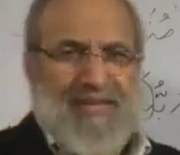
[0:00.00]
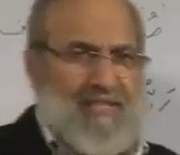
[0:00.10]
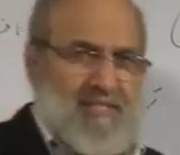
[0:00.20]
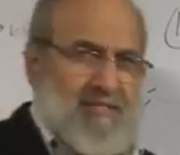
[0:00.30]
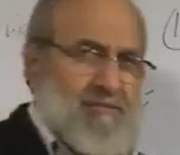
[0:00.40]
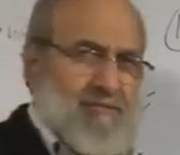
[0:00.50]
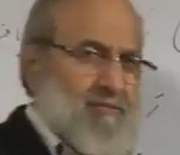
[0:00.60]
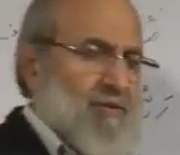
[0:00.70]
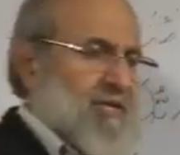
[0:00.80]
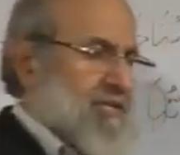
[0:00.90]
That's
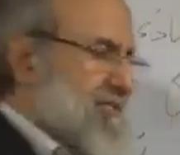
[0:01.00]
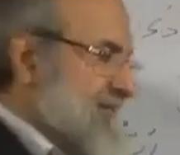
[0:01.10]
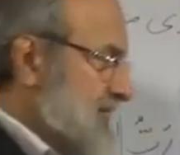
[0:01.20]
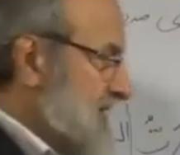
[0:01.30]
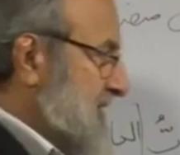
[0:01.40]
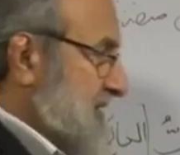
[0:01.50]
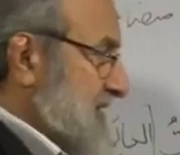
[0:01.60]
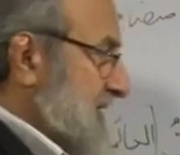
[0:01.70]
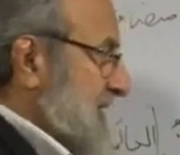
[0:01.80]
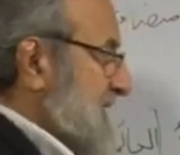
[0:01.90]
what it is.
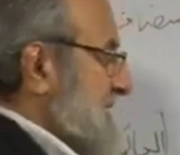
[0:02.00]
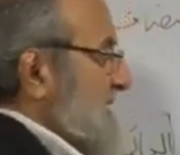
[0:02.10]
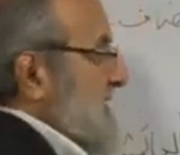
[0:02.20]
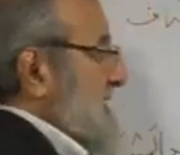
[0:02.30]
There's nothing